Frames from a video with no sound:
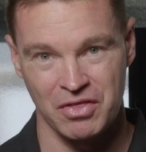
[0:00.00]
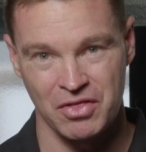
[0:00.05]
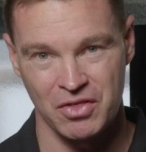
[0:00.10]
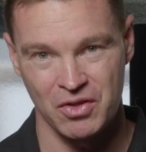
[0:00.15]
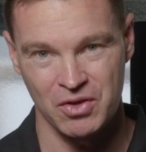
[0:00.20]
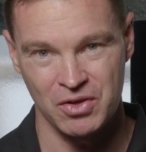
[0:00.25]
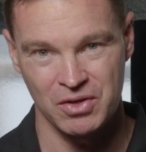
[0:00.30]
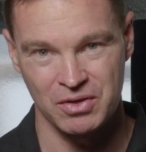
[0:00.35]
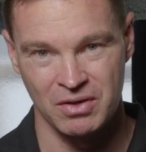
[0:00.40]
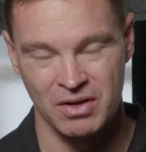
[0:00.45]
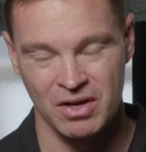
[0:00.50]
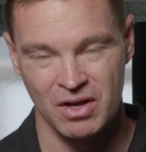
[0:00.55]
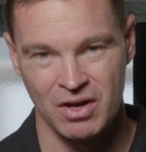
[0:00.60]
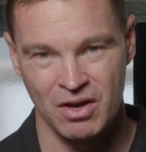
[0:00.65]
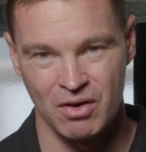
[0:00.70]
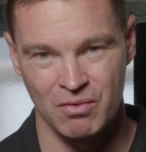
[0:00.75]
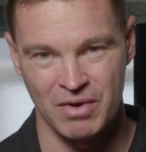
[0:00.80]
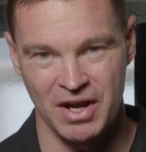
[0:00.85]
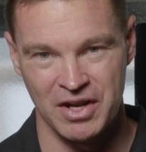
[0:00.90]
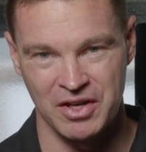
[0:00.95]
a third
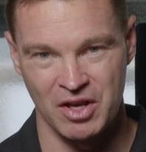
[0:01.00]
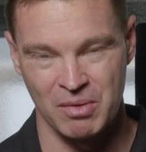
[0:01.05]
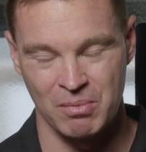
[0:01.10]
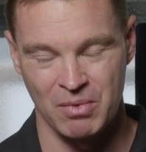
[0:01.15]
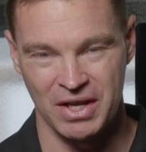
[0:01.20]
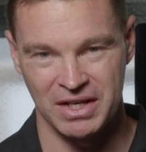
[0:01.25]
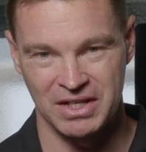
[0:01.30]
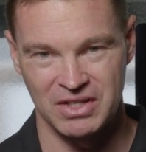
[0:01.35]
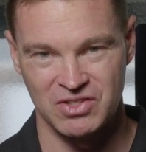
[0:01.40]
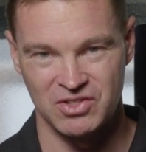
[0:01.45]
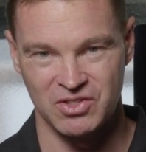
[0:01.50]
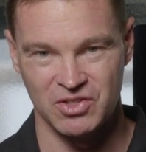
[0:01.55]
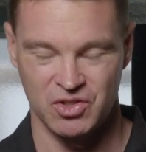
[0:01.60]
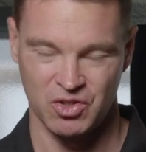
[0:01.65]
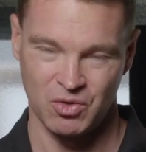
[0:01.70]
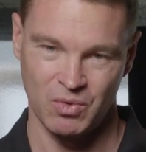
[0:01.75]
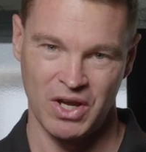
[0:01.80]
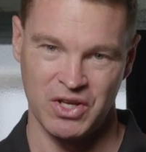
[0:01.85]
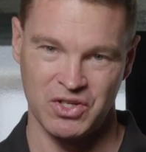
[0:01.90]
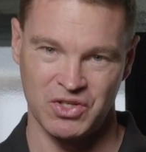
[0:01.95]
Radio mic in
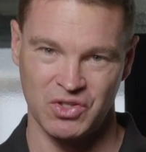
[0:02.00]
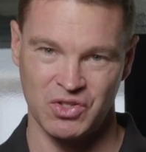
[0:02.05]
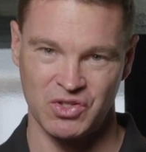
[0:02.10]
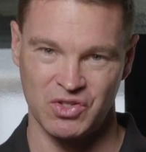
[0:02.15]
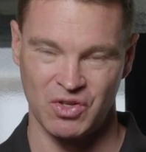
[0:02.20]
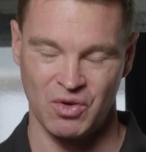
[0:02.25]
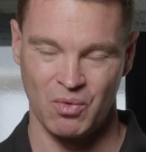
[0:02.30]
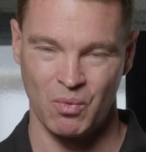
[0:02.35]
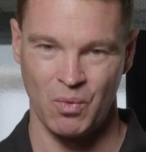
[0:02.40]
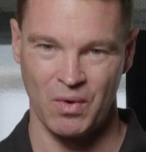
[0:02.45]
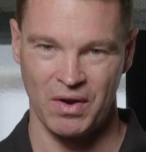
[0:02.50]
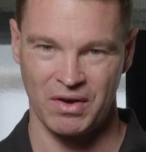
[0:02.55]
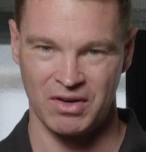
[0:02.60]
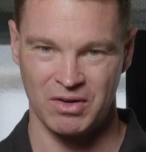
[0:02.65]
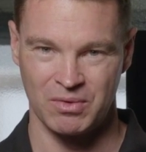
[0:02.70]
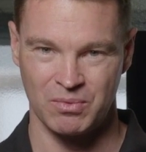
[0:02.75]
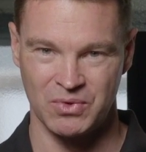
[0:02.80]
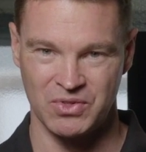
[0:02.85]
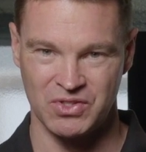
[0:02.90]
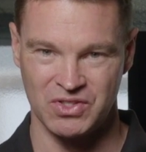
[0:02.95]
situations where
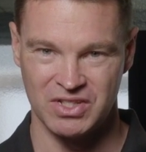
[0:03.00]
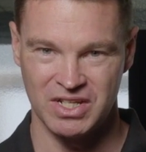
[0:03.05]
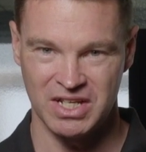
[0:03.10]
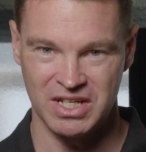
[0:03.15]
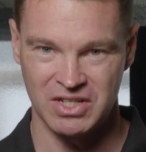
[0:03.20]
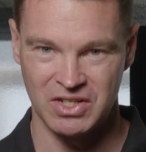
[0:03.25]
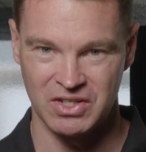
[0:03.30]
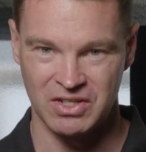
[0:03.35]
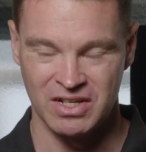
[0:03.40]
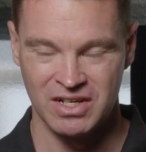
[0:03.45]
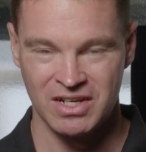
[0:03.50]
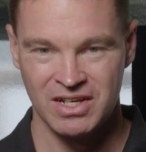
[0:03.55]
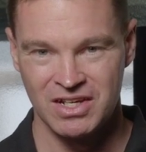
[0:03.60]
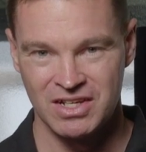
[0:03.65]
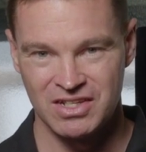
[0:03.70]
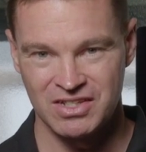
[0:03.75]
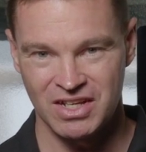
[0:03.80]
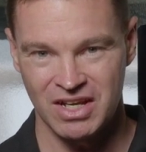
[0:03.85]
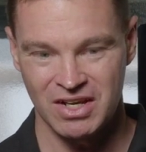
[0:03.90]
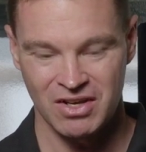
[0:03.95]
it was needed.
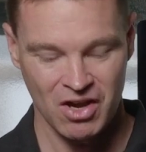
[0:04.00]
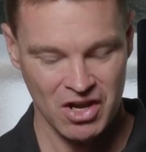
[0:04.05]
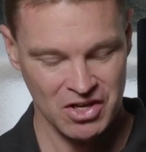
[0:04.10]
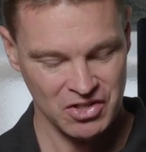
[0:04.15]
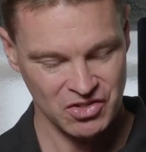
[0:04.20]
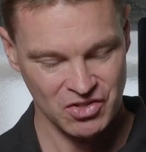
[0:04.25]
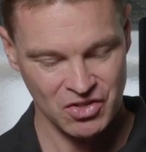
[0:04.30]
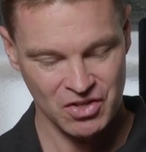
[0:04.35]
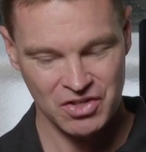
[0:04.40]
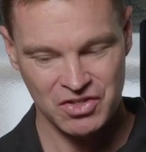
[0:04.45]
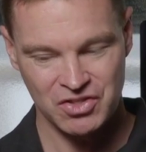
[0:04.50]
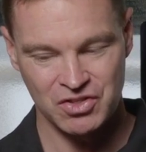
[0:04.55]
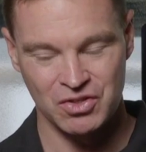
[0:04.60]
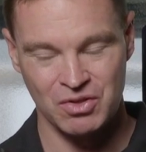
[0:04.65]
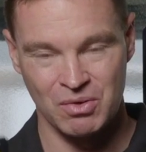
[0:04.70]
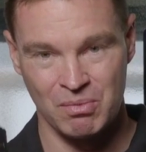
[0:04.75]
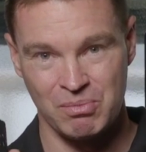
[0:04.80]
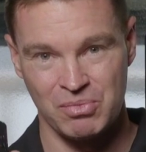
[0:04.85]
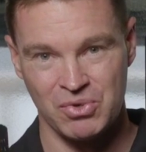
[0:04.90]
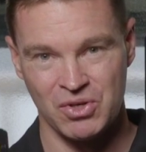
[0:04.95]
So I decided
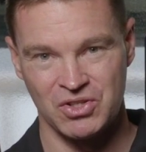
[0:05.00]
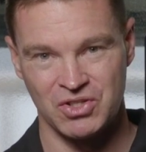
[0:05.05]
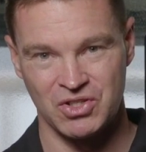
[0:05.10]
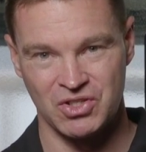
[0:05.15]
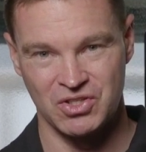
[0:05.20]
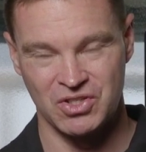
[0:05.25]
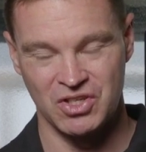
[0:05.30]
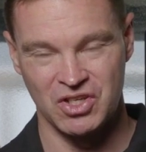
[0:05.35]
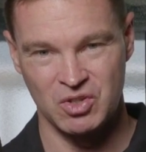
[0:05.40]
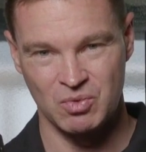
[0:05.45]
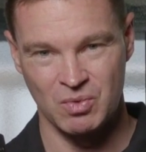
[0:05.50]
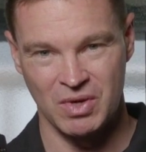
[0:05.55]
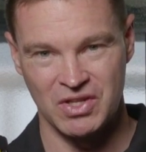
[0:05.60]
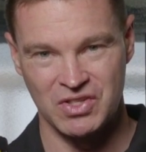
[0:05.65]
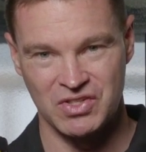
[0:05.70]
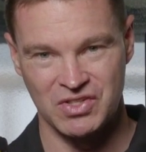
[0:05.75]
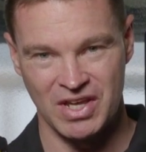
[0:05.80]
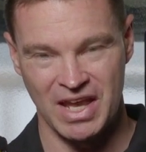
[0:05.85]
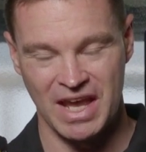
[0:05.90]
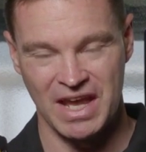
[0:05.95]
to purchase these
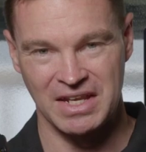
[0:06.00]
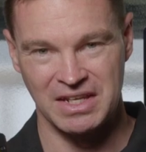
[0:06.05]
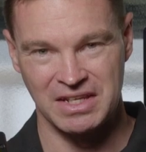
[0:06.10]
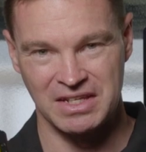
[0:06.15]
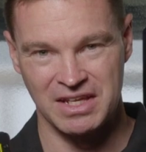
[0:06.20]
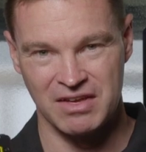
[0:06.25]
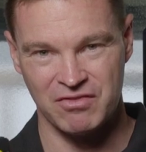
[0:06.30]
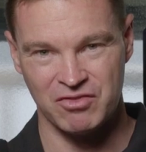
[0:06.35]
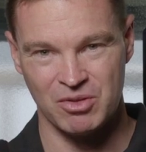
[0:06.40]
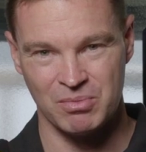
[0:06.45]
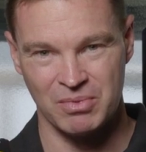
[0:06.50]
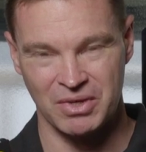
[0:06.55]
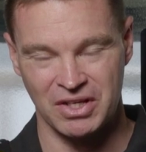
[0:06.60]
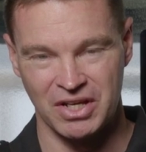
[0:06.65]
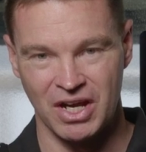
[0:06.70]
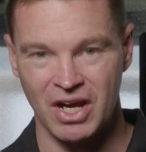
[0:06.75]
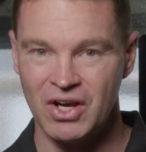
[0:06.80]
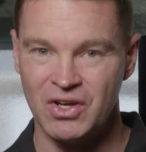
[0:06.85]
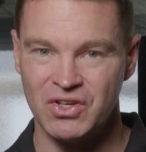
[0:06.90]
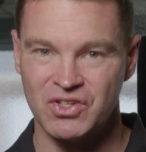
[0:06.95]
ones and give them a
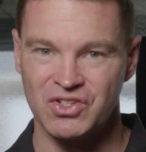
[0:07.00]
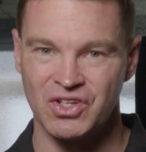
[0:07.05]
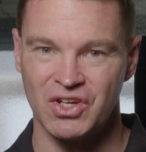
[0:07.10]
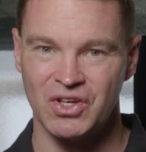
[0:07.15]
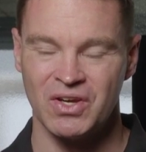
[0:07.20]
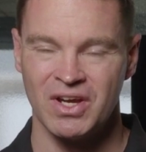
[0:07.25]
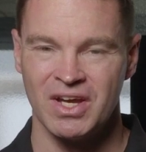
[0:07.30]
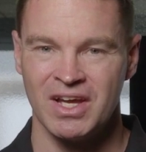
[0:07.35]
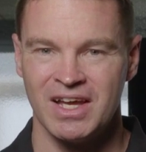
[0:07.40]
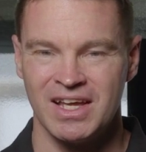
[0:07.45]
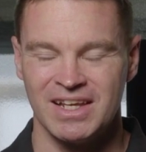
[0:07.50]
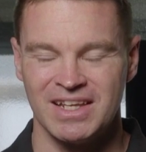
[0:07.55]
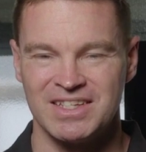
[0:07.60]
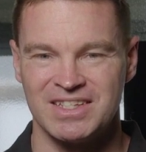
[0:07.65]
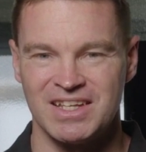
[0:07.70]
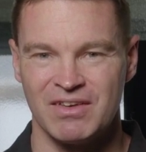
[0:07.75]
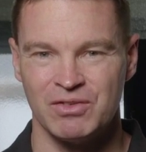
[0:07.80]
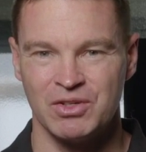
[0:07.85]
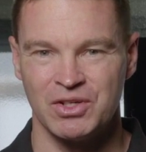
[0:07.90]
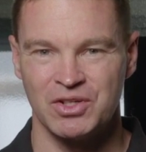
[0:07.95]
go. So let's
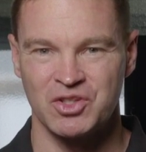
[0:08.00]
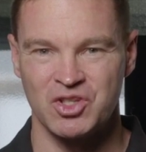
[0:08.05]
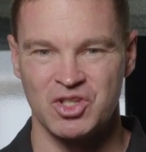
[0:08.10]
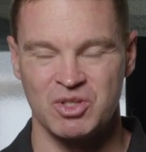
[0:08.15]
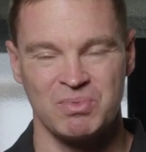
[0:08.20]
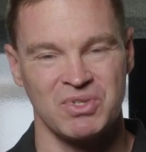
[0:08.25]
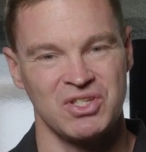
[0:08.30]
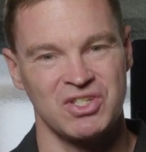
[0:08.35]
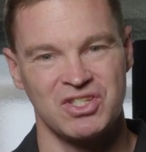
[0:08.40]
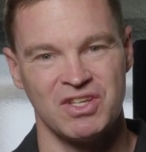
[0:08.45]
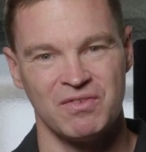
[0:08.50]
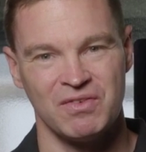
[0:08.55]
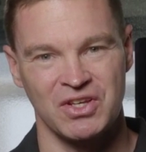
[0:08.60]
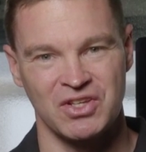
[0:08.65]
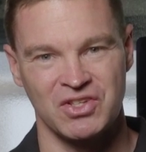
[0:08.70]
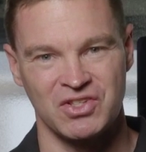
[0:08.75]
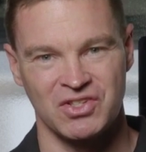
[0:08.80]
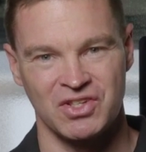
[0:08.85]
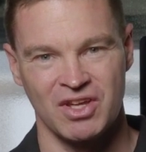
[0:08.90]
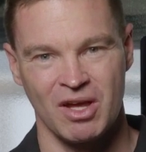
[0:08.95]
have a look at the
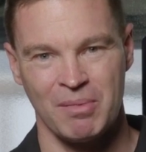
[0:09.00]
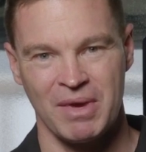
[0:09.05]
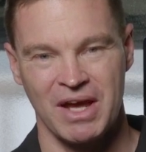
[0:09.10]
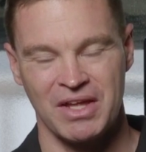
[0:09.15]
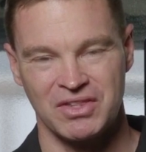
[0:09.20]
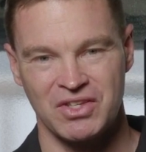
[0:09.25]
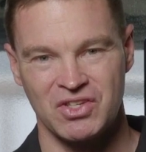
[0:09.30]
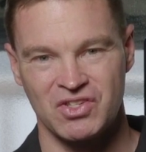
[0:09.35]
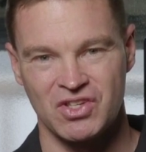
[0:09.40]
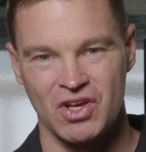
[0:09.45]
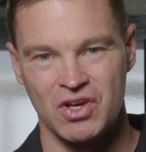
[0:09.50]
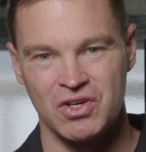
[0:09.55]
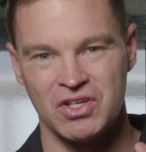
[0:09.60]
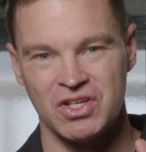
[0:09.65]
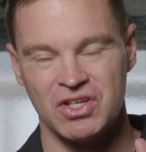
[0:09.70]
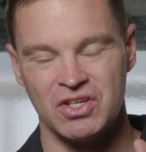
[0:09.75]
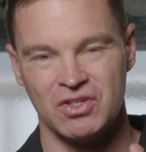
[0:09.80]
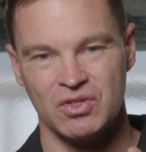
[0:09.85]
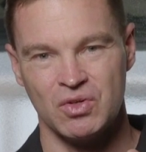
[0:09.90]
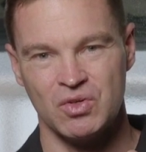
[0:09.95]
specifics about the
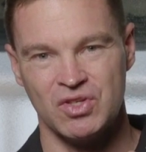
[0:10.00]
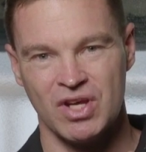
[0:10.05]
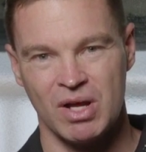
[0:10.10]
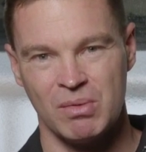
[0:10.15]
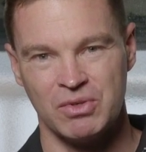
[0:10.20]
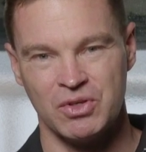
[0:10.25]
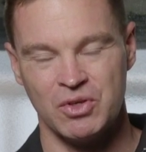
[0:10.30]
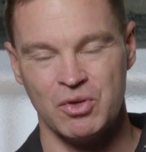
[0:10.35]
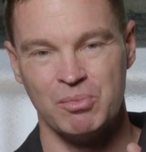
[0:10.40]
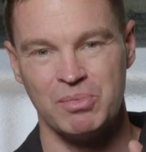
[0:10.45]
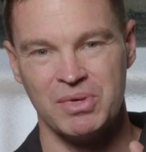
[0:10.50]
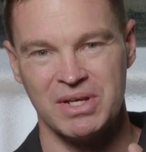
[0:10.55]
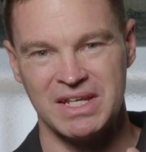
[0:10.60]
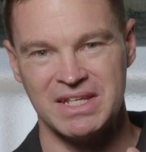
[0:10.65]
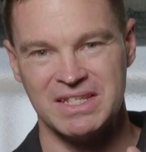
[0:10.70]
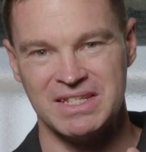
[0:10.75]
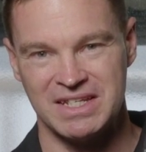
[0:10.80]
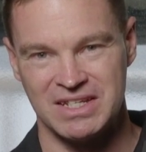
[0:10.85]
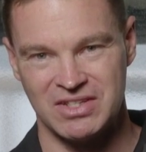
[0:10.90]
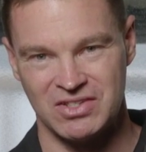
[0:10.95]
Sony
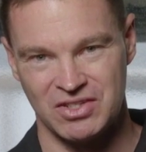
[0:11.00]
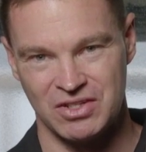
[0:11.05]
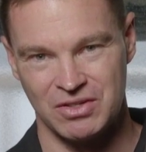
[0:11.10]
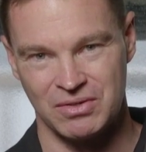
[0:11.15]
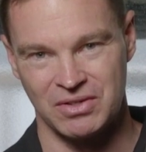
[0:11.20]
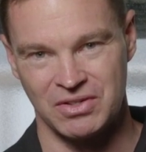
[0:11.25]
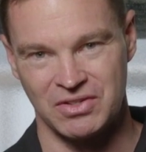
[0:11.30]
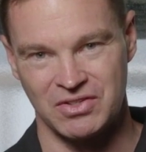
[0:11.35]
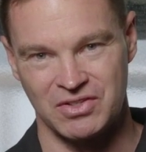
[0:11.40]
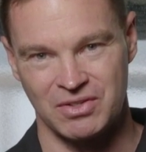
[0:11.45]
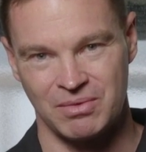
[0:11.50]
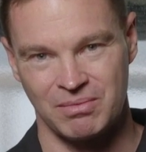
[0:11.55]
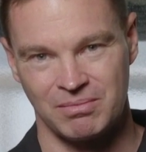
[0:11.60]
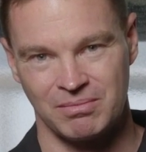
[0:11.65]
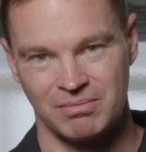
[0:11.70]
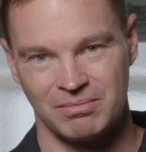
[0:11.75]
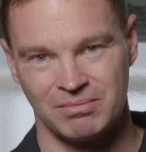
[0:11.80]
UWPD series.